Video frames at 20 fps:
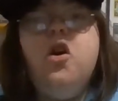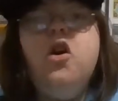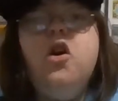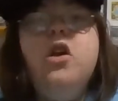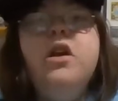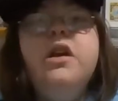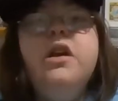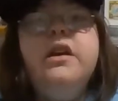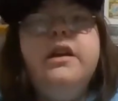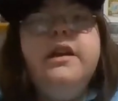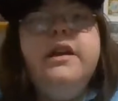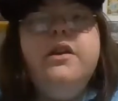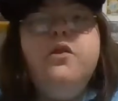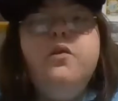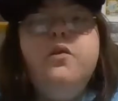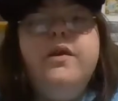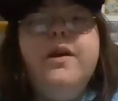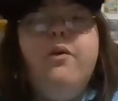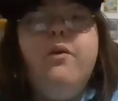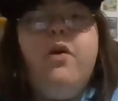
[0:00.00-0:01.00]
Yu-Gi-Oh
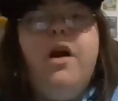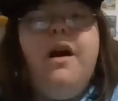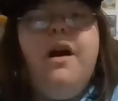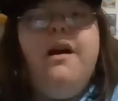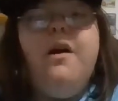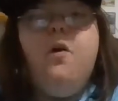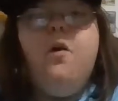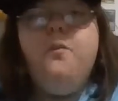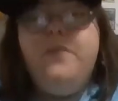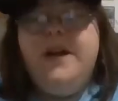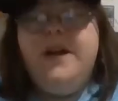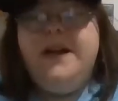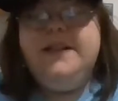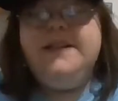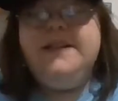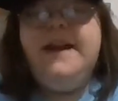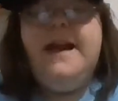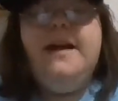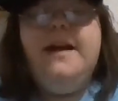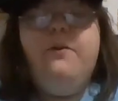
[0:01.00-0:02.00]
card opening. Today I'm
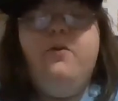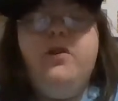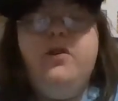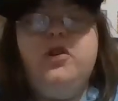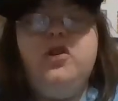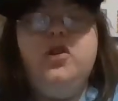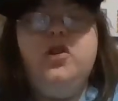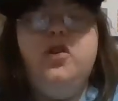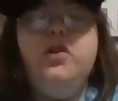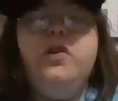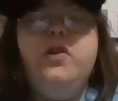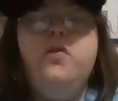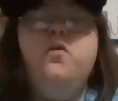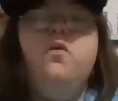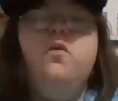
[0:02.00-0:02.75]
going to show you